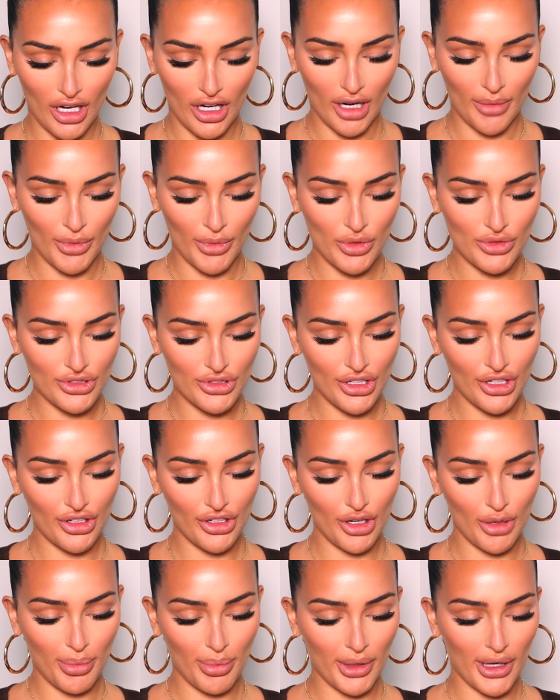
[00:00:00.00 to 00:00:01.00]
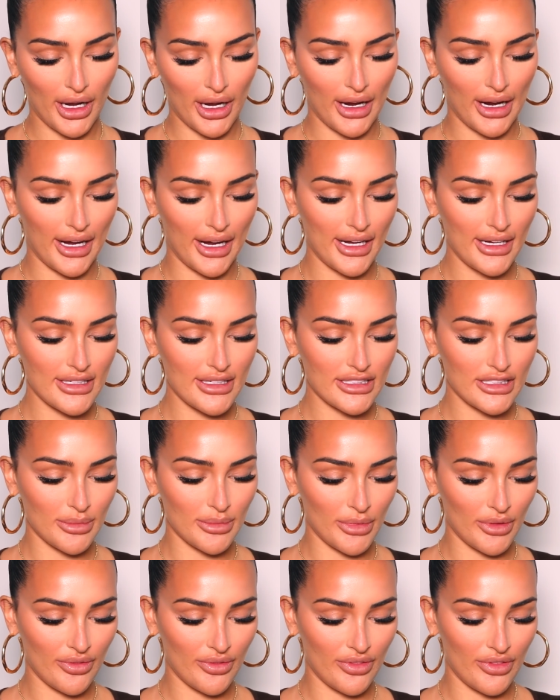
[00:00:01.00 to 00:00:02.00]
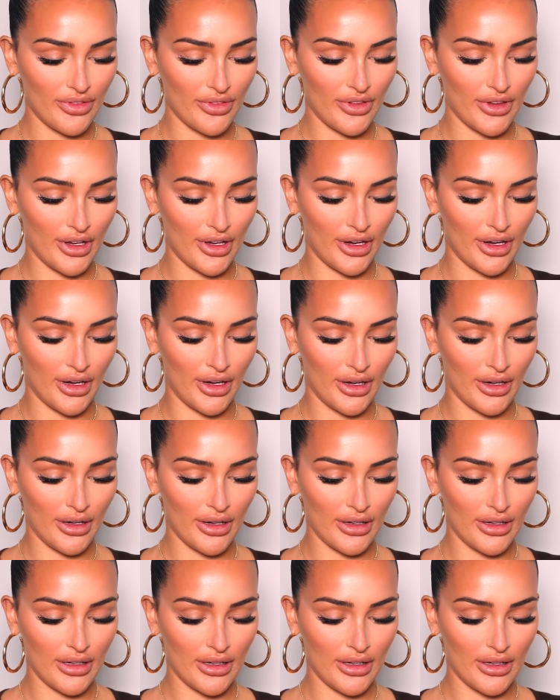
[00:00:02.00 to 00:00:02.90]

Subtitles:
I'm also going to apply some of the